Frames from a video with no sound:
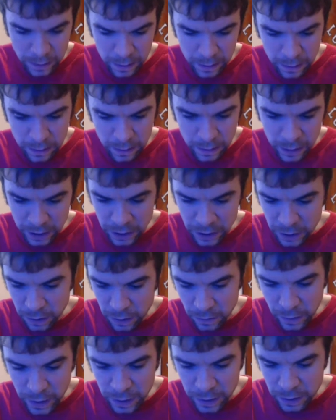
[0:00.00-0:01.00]
Yeah, sure,
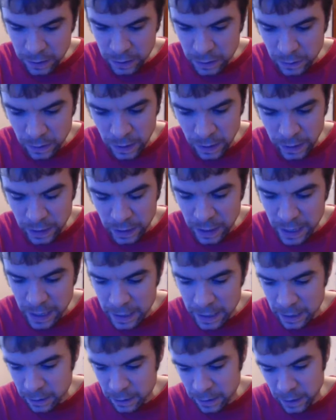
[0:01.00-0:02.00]
we can just do it like that.
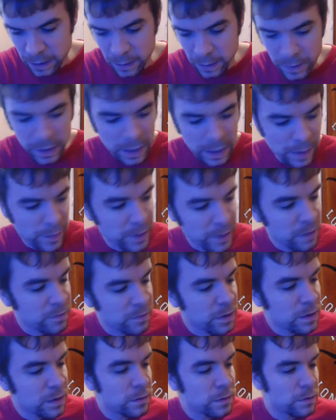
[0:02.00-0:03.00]
I don't think it'd be that big of a
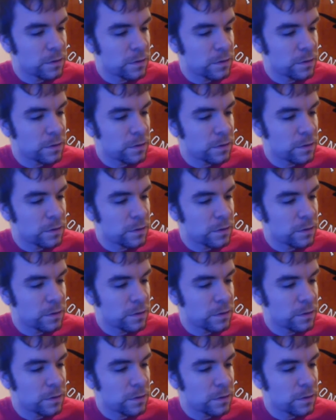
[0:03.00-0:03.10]
deal.